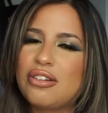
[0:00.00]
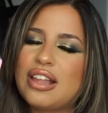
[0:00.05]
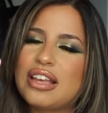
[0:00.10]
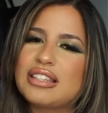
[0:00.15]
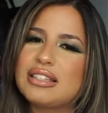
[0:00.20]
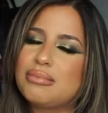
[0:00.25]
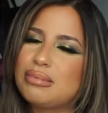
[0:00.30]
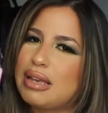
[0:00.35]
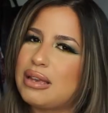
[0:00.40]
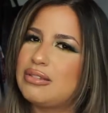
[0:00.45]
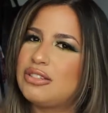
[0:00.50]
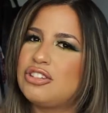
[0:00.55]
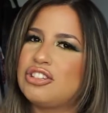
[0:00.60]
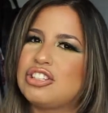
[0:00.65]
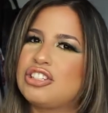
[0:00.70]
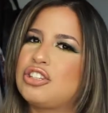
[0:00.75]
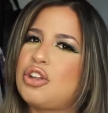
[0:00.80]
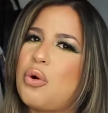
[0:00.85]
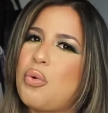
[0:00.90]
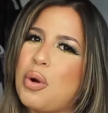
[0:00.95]
like sometimes you
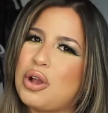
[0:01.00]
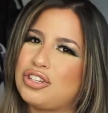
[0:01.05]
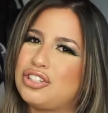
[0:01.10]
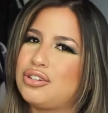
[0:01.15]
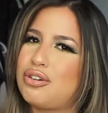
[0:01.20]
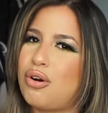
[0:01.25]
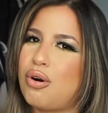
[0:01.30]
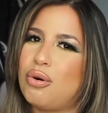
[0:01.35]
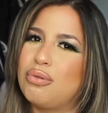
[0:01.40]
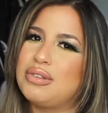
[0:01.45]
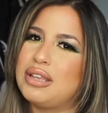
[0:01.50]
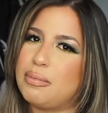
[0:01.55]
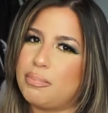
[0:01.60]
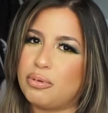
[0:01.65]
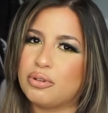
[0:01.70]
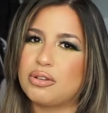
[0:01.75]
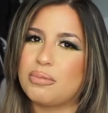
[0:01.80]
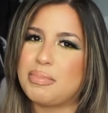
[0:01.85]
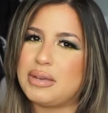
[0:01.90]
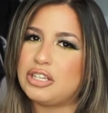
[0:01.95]
just don't want your whole
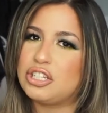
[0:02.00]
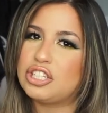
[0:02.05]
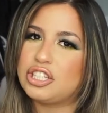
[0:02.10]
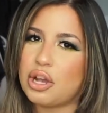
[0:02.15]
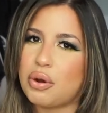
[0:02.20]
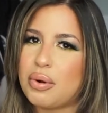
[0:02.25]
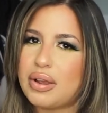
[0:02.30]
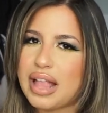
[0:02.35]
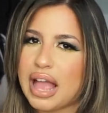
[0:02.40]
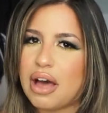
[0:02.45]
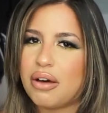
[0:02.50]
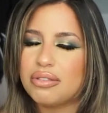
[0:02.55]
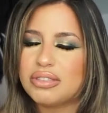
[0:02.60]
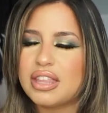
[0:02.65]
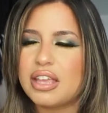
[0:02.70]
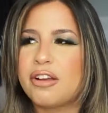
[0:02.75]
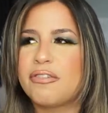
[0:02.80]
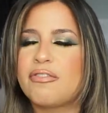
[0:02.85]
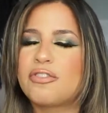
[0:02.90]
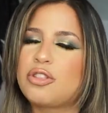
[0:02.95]
nipple to be showing out
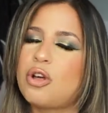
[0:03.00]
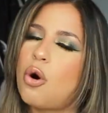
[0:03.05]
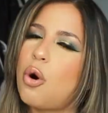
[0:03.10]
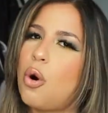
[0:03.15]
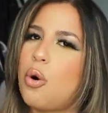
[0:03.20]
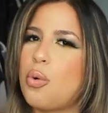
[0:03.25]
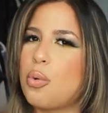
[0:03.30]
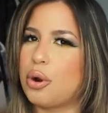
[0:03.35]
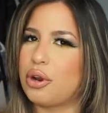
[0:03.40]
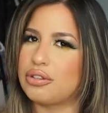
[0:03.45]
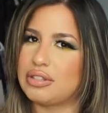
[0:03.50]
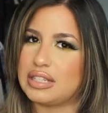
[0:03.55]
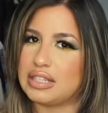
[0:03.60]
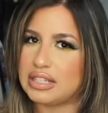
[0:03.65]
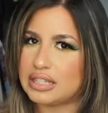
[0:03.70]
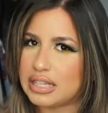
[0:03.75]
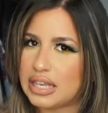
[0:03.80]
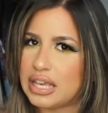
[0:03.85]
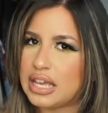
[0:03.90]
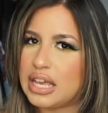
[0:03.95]
there for the whole world to
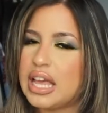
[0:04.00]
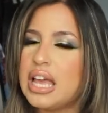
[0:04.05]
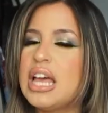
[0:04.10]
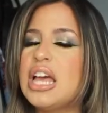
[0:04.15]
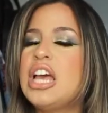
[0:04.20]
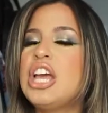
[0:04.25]
see